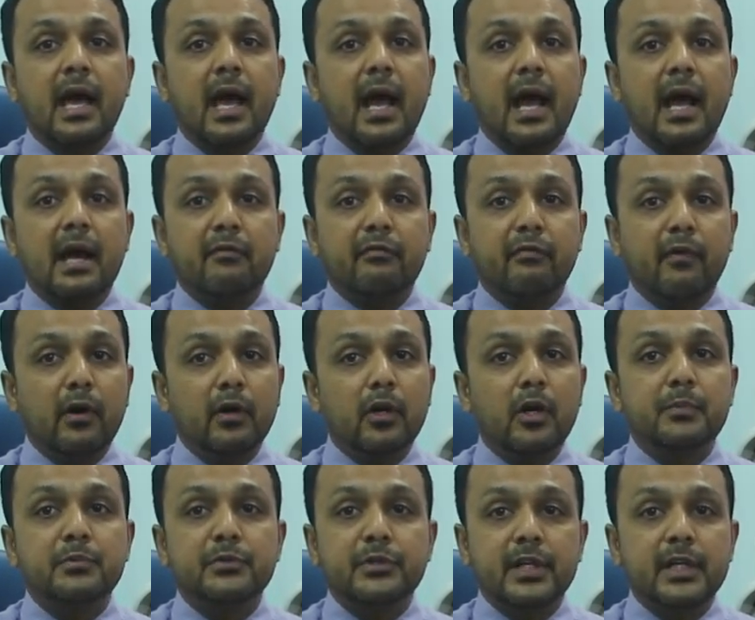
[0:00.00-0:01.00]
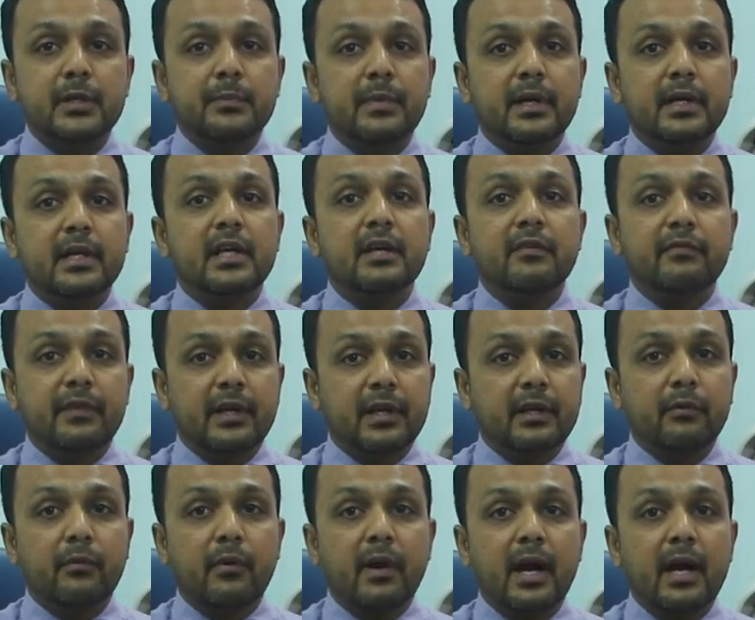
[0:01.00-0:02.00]
and follow-up treatment, if
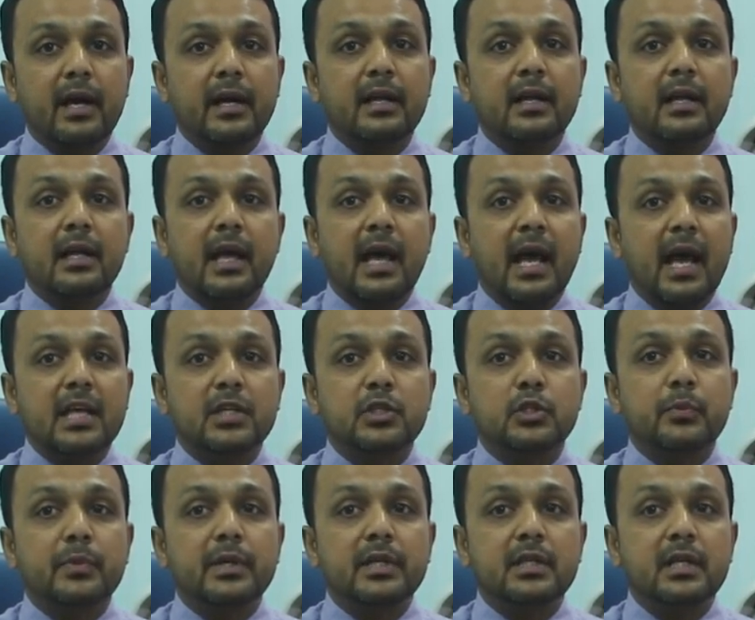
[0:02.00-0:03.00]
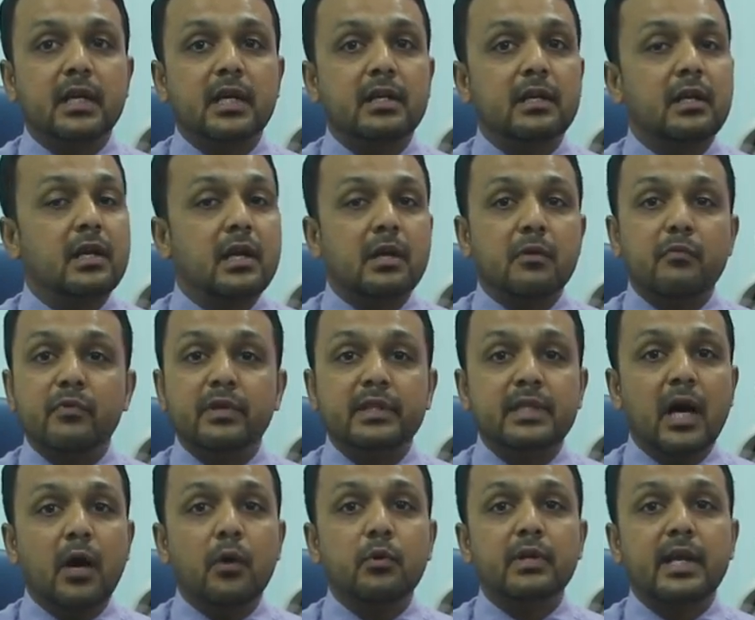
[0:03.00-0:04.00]
required, has to be done
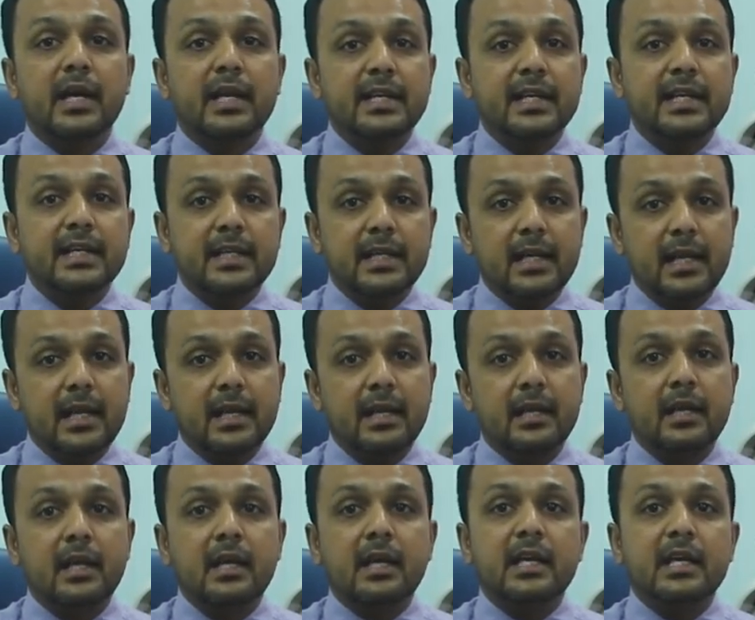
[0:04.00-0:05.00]
without any delay.